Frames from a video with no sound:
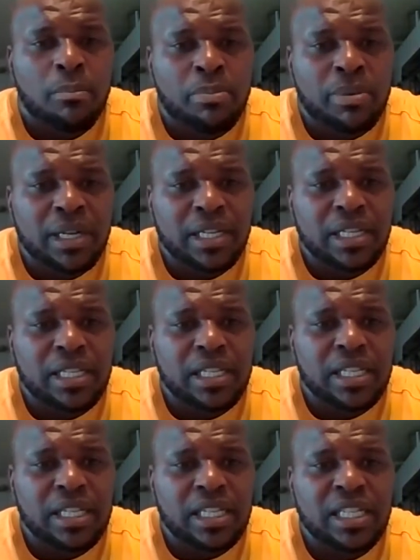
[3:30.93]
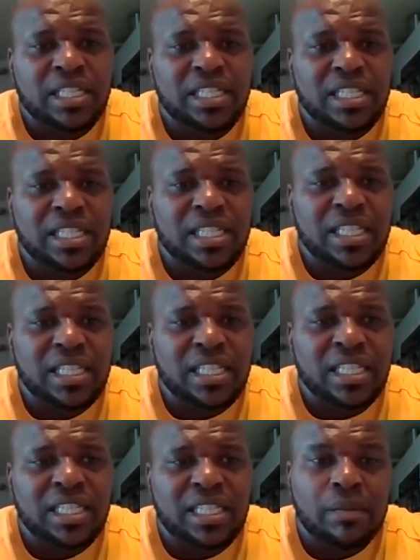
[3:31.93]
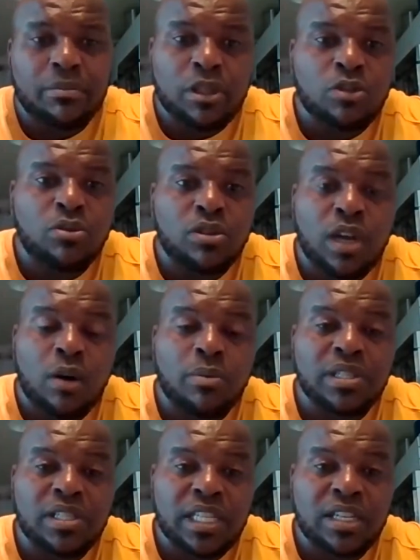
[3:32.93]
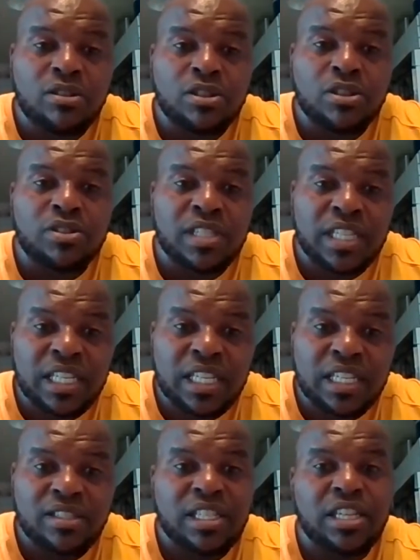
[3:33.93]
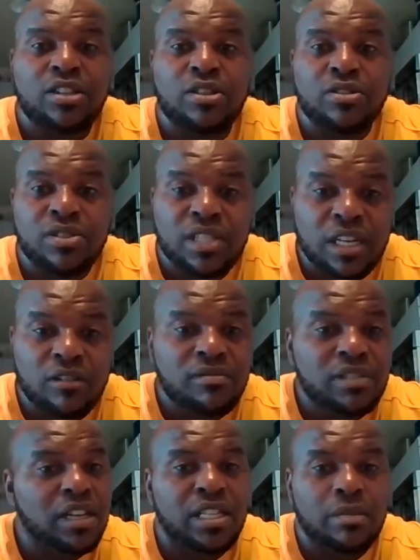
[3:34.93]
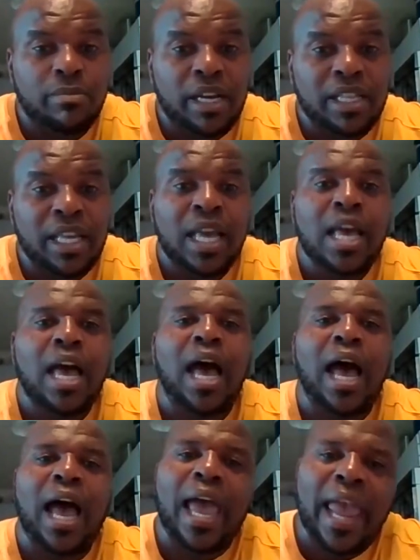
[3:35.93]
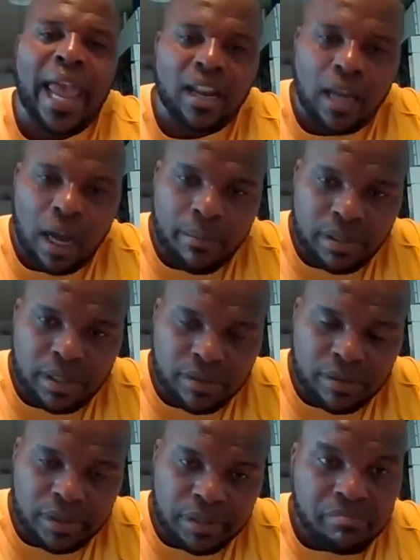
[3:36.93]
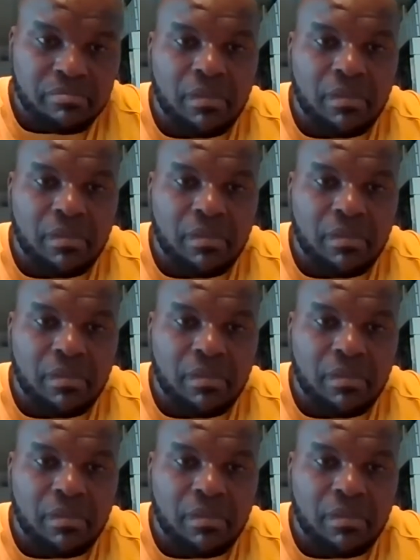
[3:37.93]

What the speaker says: But it's something you can always tell your kids, tell yourself, tell anybody that I had an opportunity,